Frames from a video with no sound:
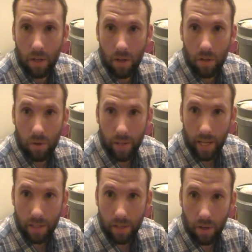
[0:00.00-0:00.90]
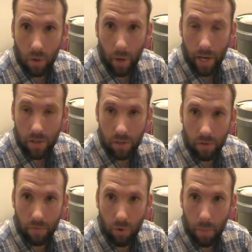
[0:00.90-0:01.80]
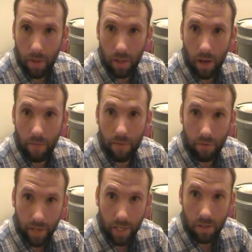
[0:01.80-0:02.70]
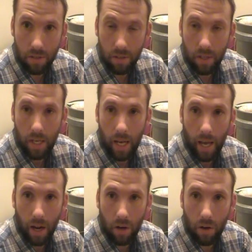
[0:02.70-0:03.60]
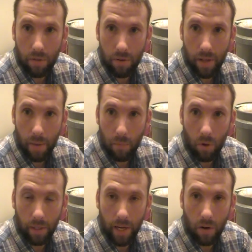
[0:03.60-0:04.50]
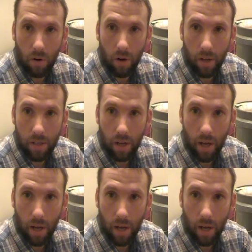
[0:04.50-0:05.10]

So that's the equation, the formula of 3s. And I'll go through that more later on.